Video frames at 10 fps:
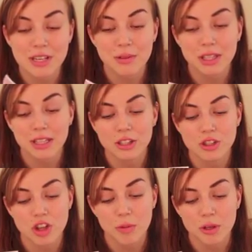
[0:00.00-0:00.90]
I really like the
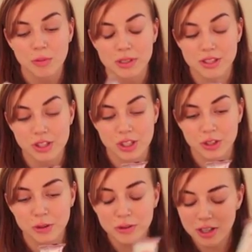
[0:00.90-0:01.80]
strawberry ones
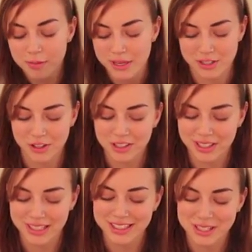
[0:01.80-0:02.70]
too. I started
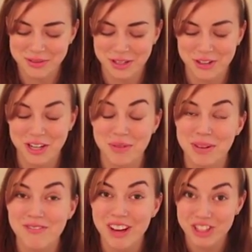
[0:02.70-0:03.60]
eating these when I tried to be
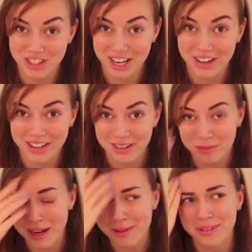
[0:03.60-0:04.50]
a vegetarian
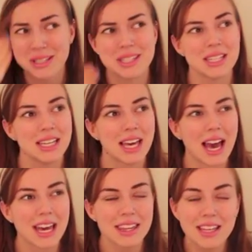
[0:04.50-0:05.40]
when
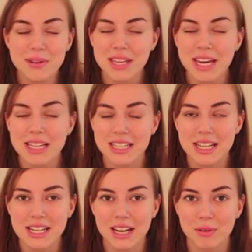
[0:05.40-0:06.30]
I think I was
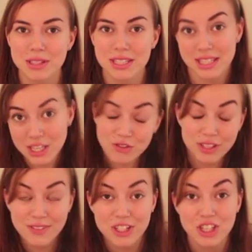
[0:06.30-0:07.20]
18, and I was successfully
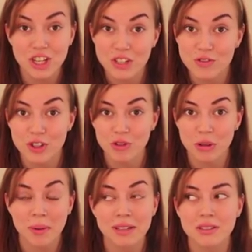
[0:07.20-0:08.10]
a vegetarian for 3
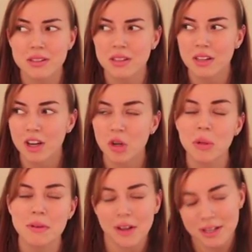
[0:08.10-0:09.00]
months, or
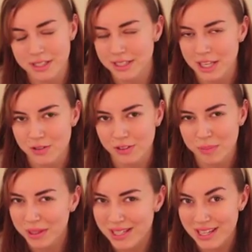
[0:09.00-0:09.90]
maybe not successfully
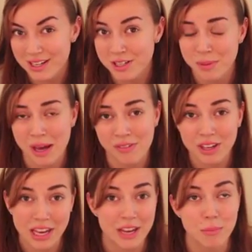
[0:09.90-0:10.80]
because I ended up
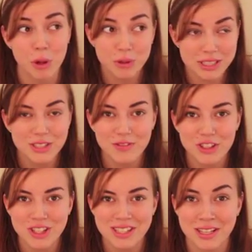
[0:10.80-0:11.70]
having a protein
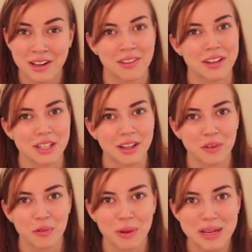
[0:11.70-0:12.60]
deficiency and I lost a lot
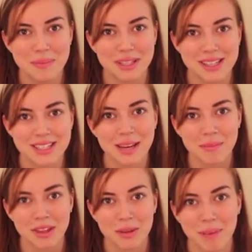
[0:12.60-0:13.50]
of weight because I'm
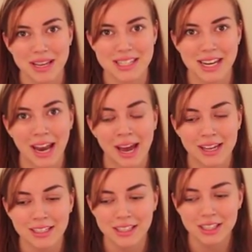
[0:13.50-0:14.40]
not the best
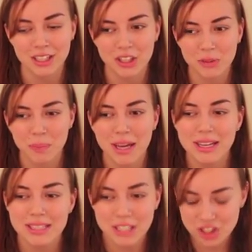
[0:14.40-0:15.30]
at
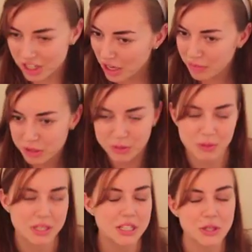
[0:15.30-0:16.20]
paying attention to how much
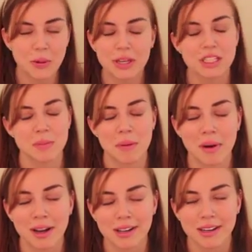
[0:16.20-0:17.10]
protein is going into my
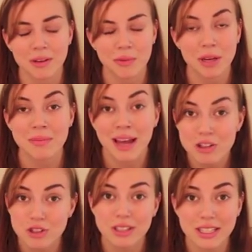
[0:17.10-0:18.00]
body, and when I'm
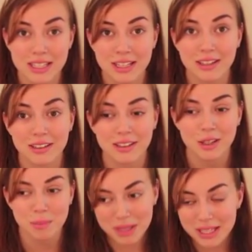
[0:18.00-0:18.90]
naturally eating
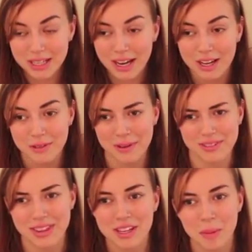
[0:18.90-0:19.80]
meat, I don't have to
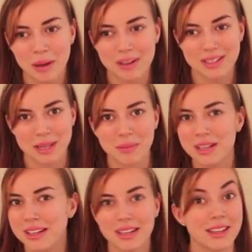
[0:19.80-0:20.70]
think about it because I'm
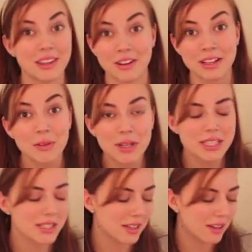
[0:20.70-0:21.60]
getting it in there anyways.